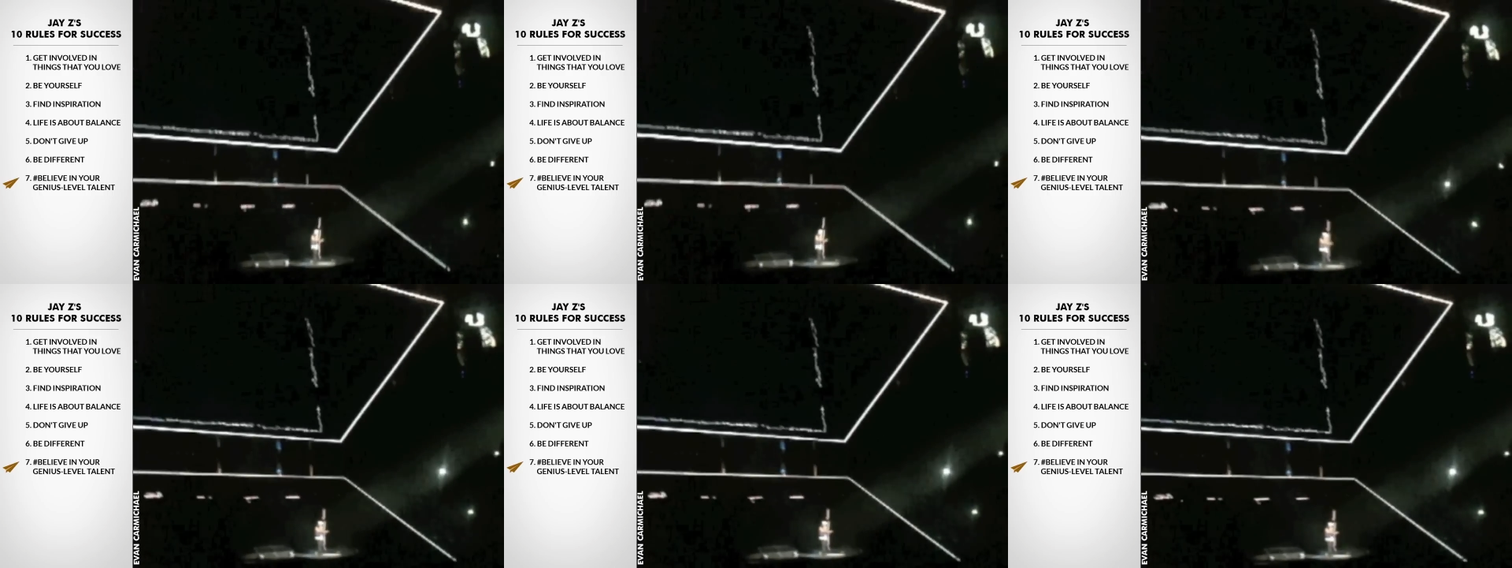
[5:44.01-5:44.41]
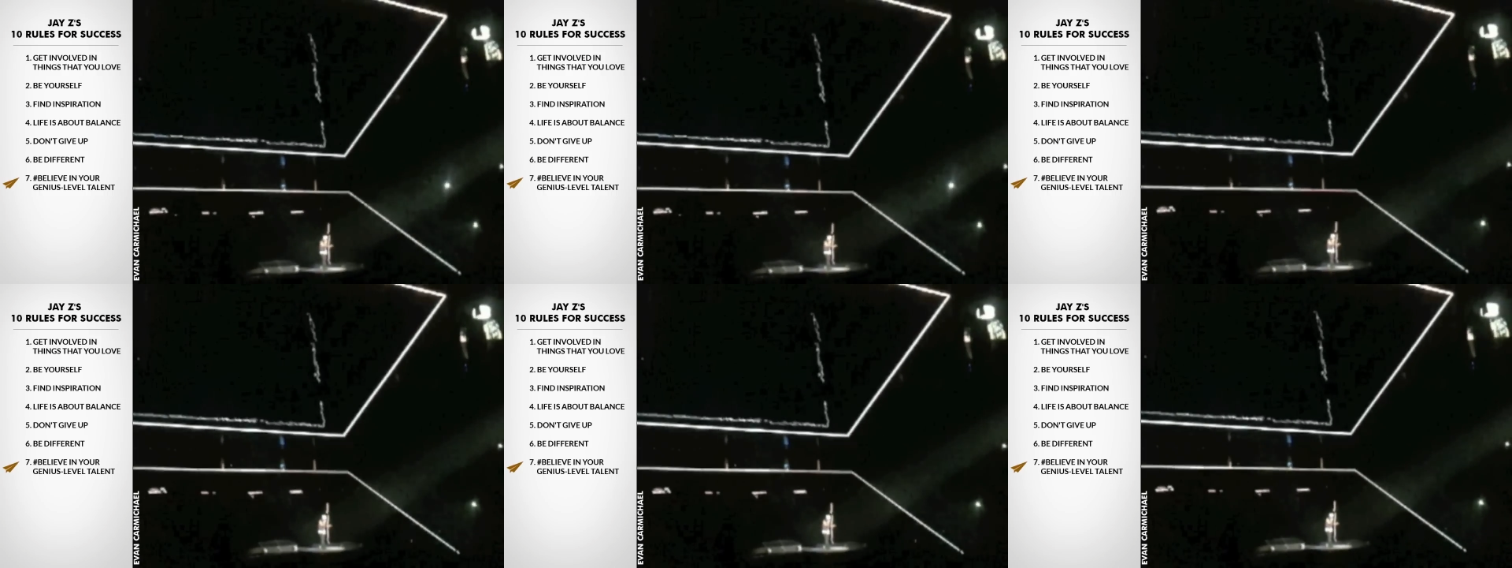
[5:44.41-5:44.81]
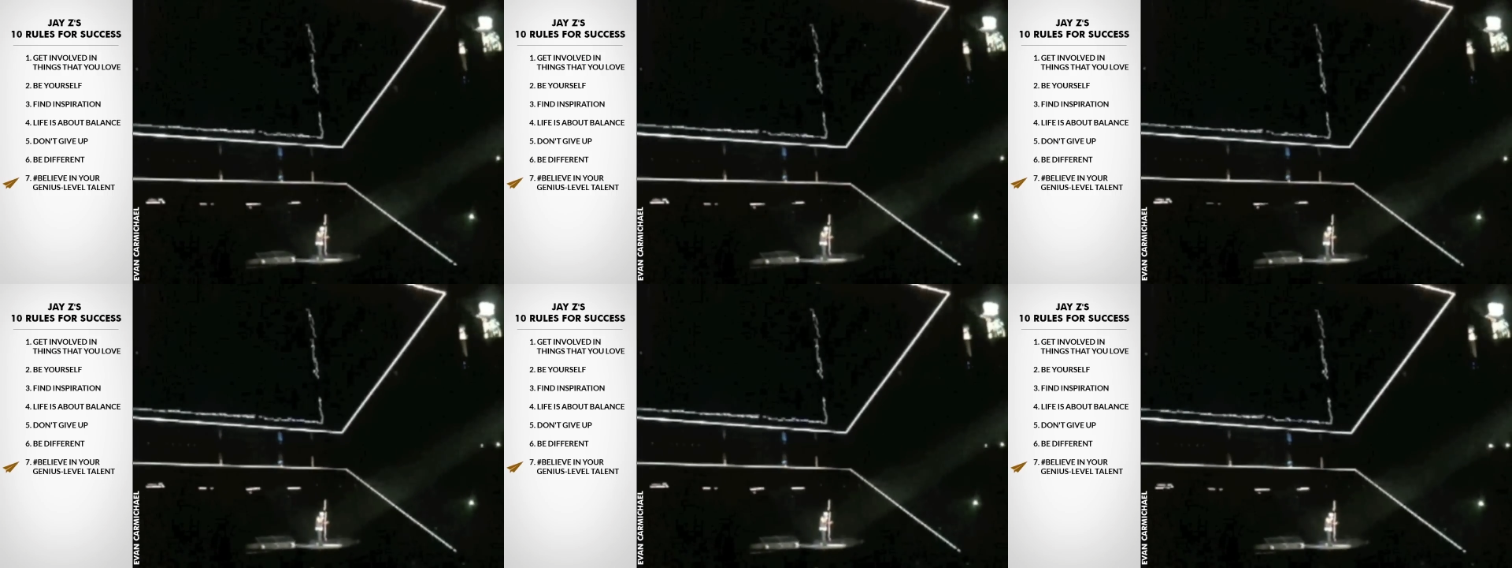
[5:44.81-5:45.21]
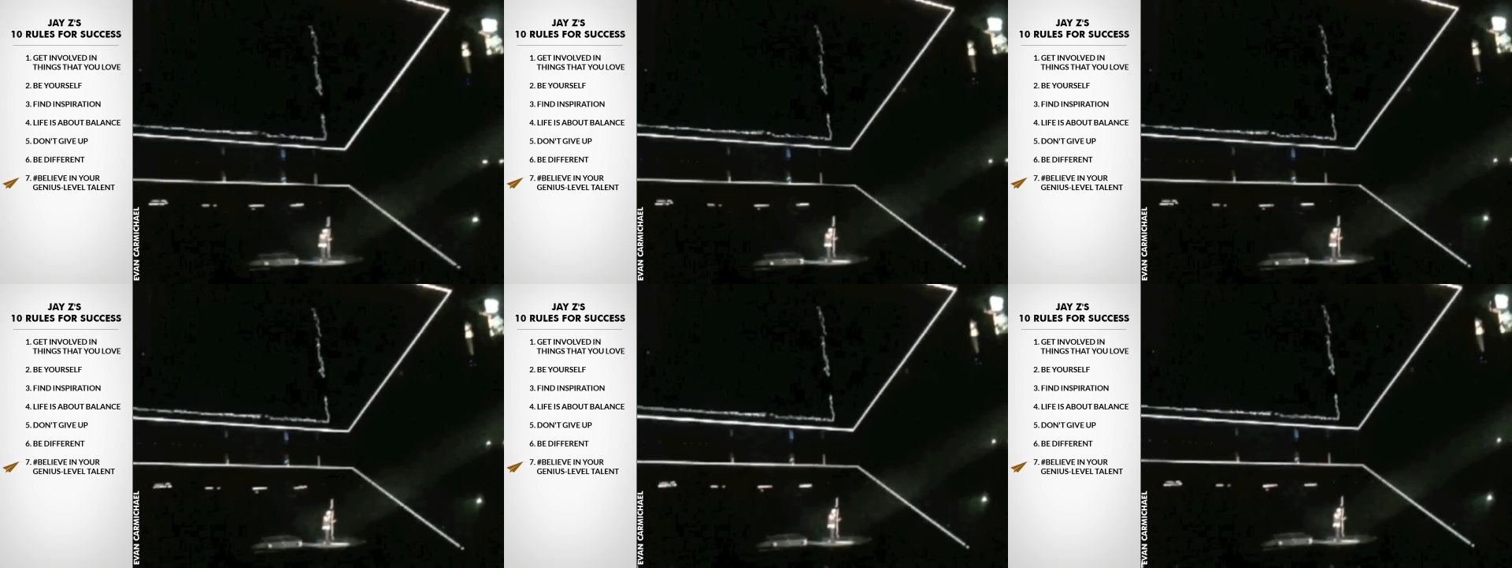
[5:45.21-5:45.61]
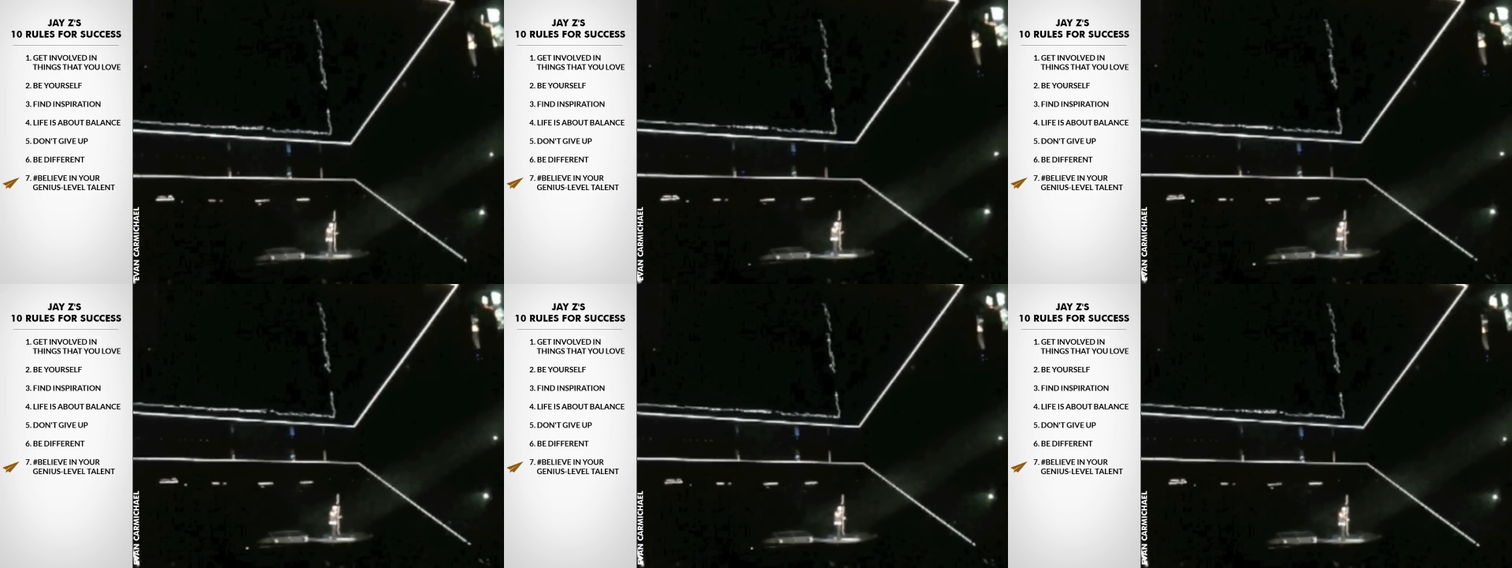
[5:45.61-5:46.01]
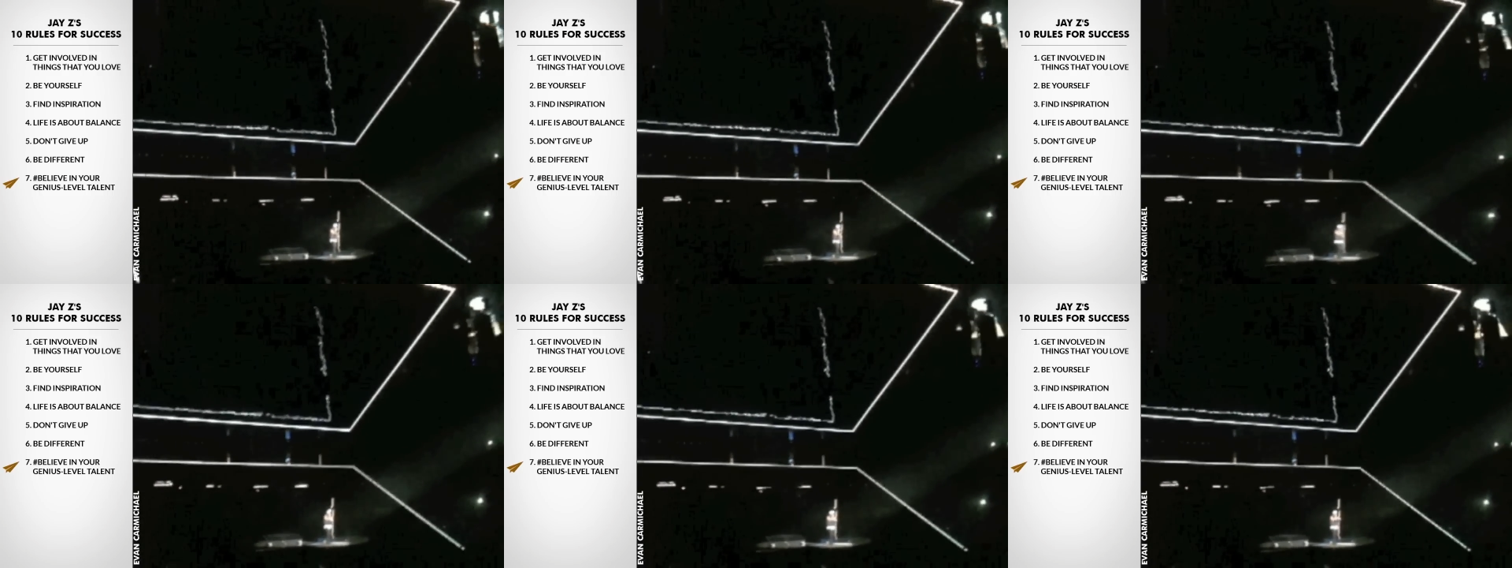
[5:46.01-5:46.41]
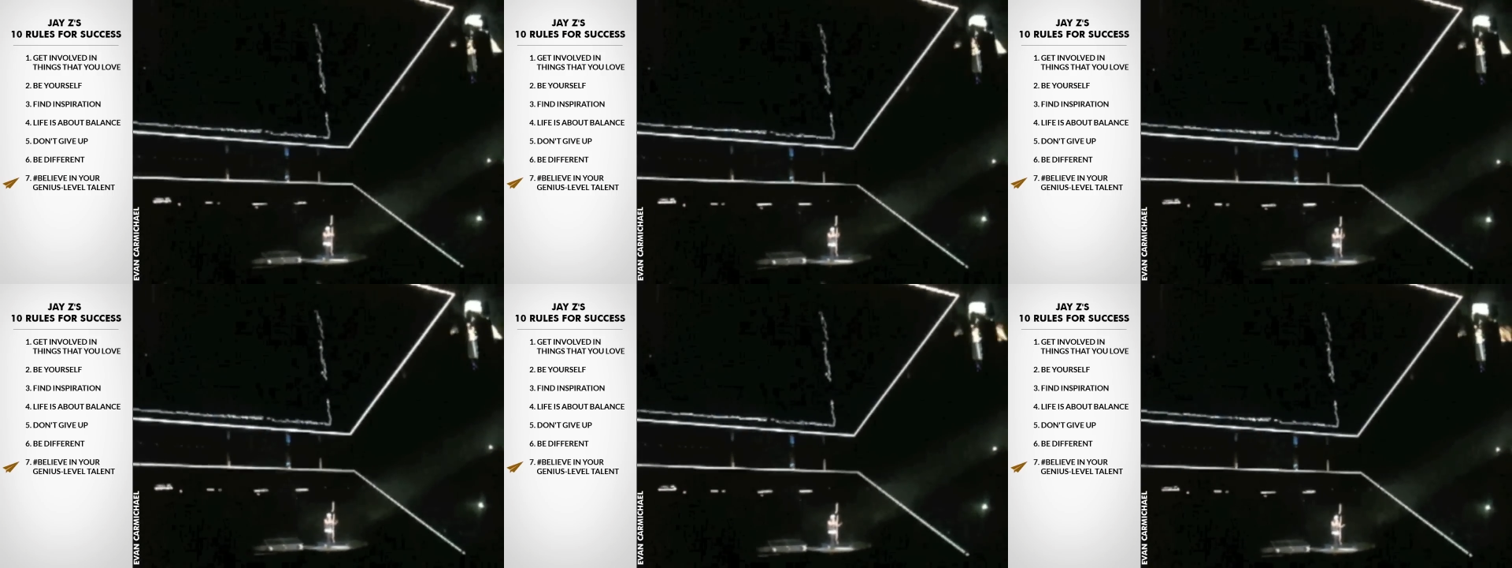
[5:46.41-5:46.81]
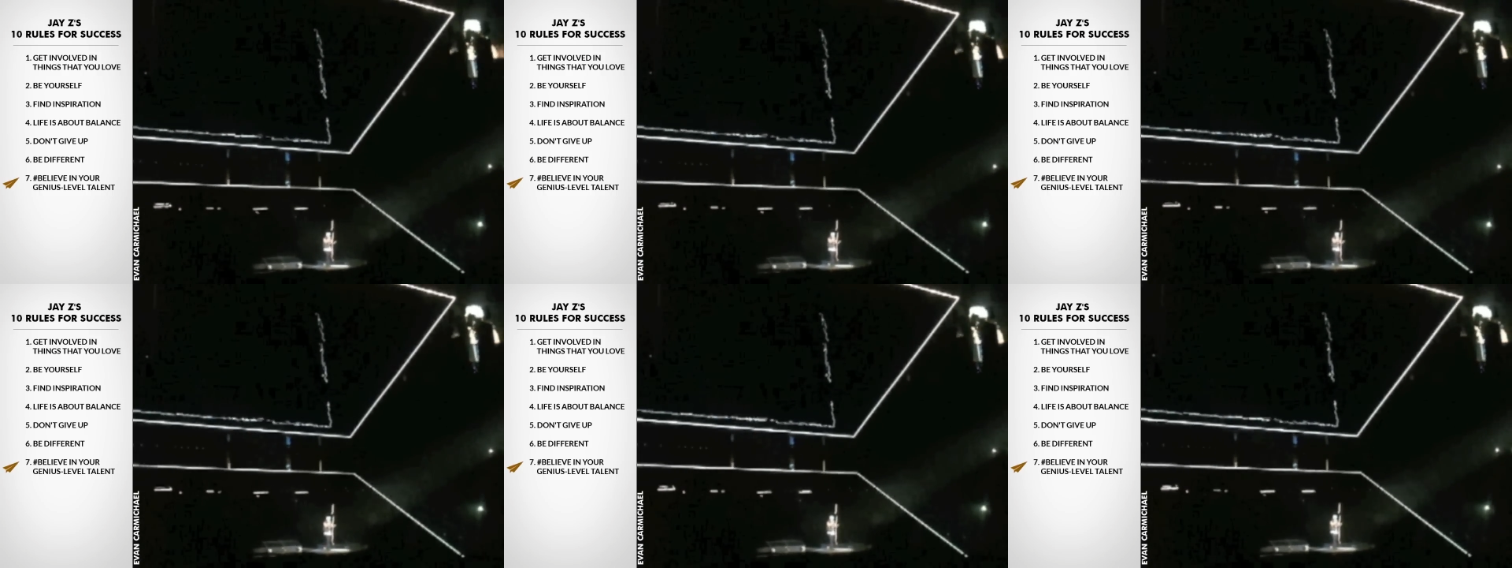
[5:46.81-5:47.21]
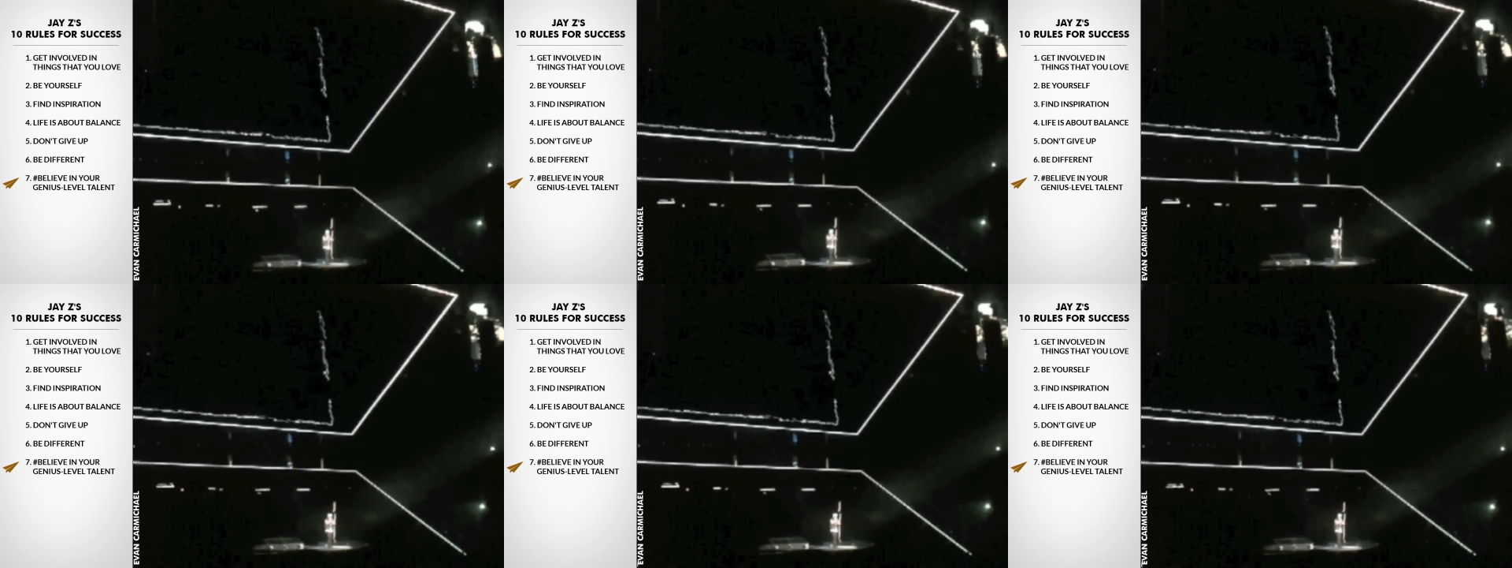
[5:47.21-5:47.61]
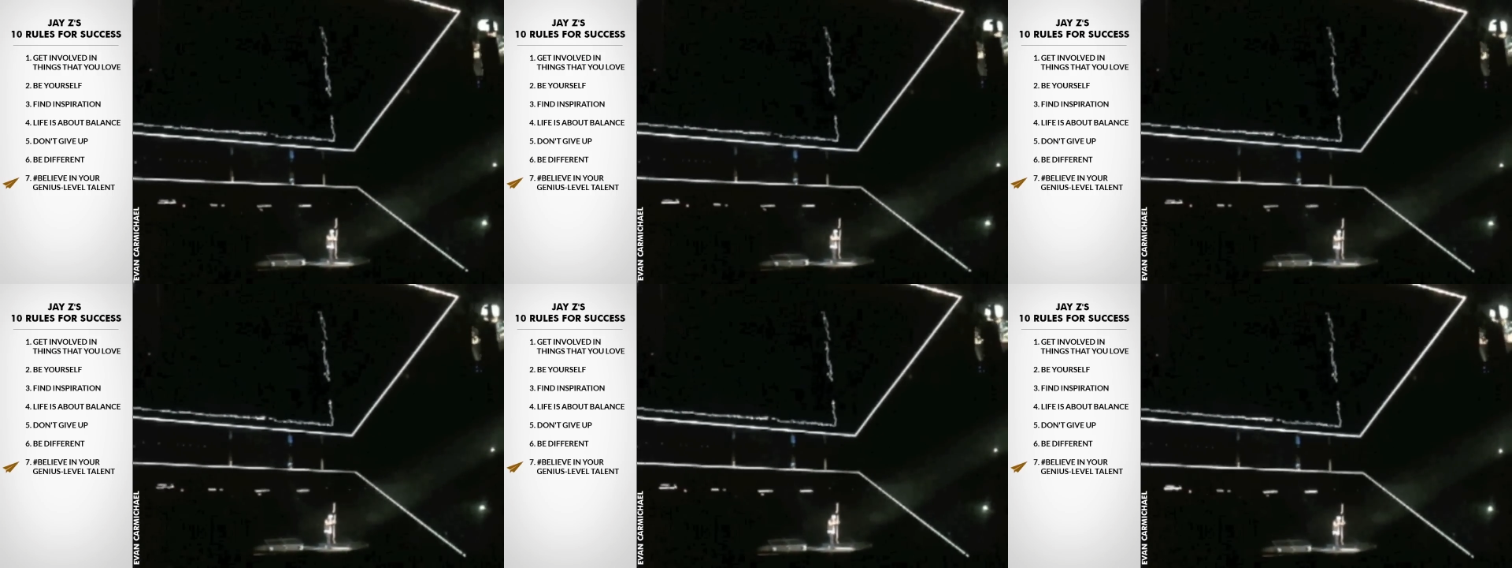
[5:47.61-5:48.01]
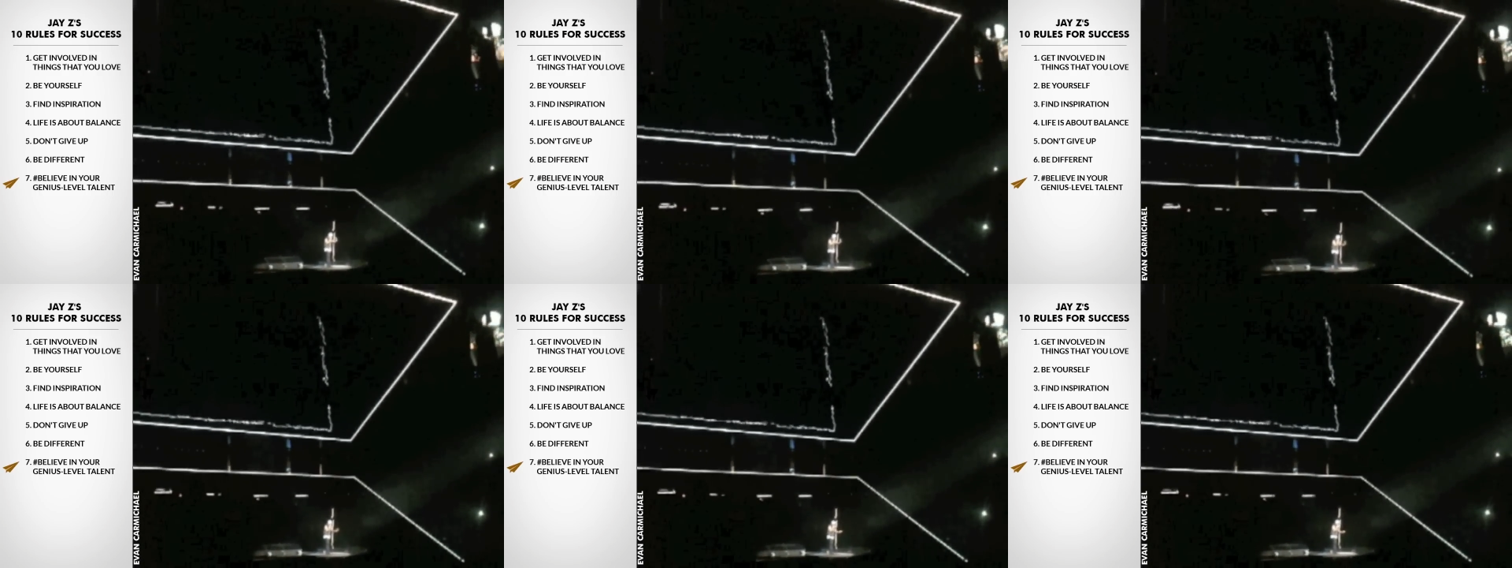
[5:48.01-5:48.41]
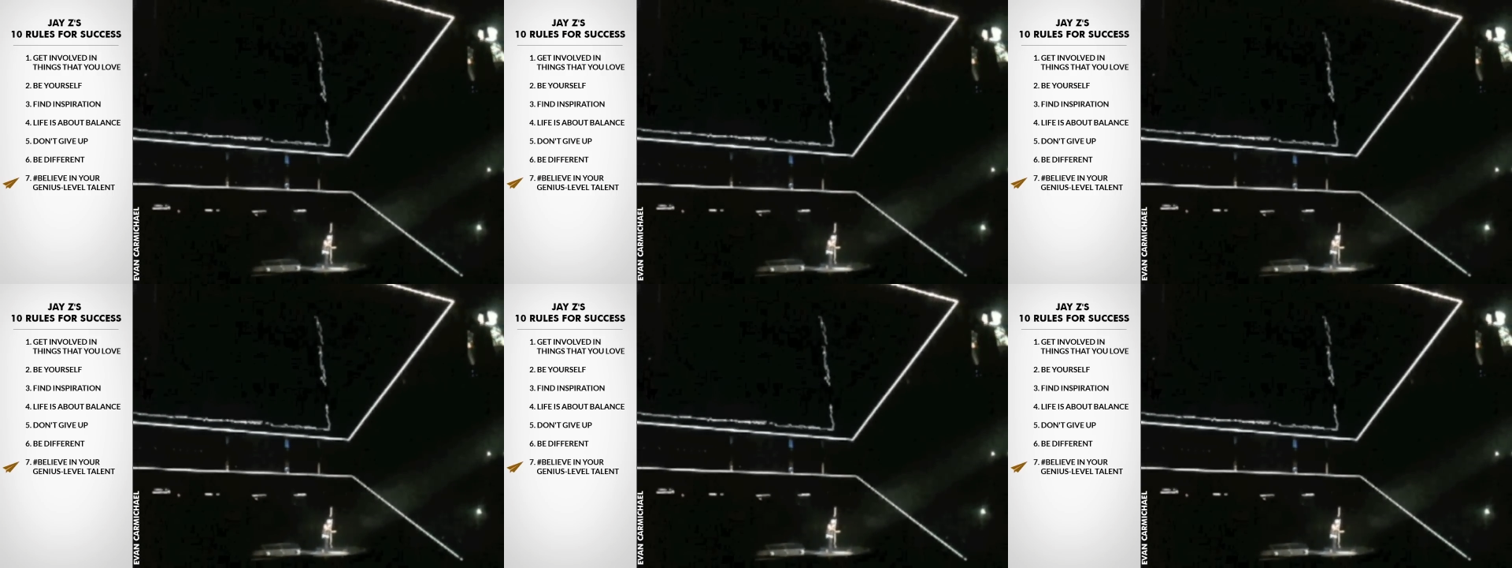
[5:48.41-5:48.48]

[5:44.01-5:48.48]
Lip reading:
Nobody's mouth can be seen.